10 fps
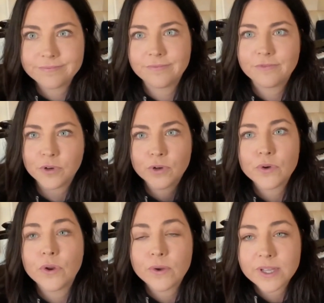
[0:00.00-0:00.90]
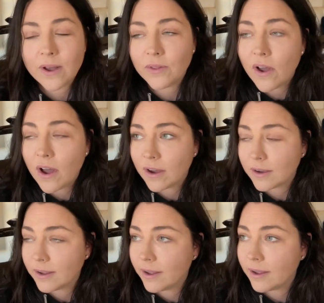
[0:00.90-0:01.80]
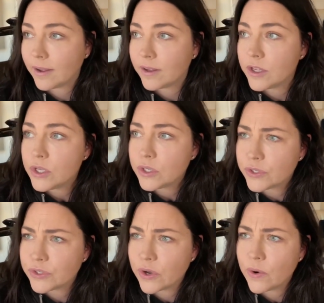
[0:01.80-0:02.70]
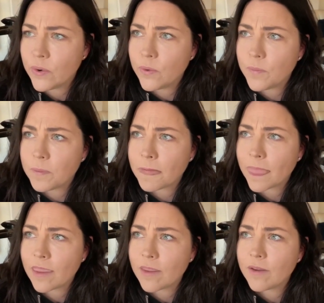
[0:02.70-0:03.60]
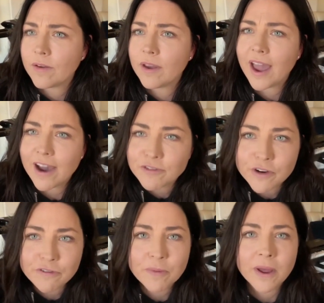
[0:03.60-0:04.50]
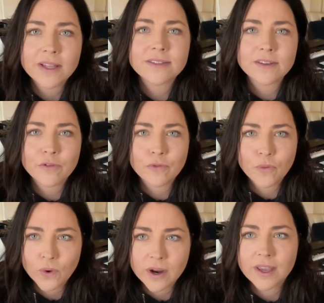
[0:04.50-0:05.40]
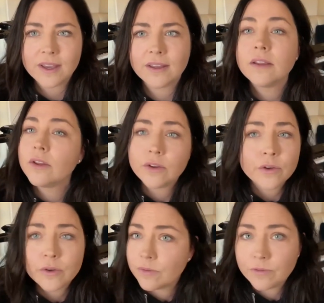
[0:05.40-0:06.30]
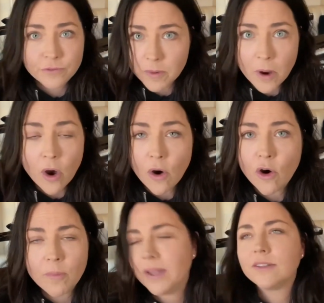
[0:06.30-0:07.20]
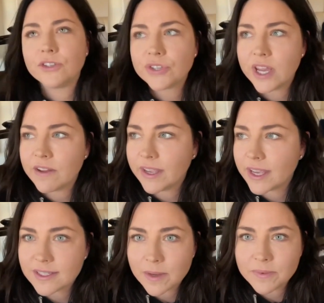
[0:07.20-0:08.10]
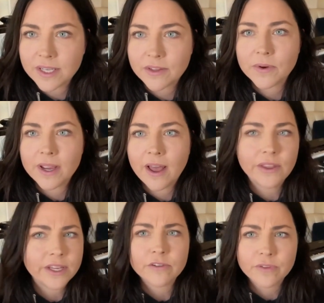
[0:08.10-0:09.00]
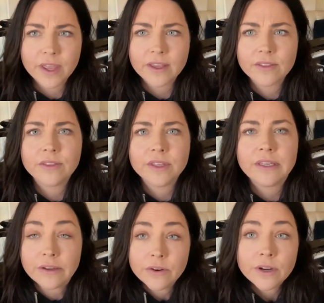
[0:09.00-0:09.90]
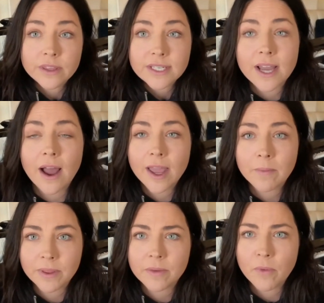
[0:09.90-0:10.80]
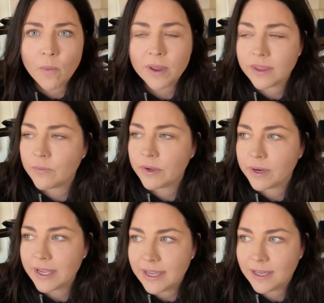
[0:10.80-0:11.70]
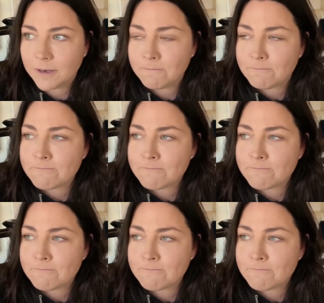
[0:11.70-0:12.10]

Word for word: for who knows how long. So after a few months of working from home and just kind of like accepting the reality of like the year and the time and the moment that we were in,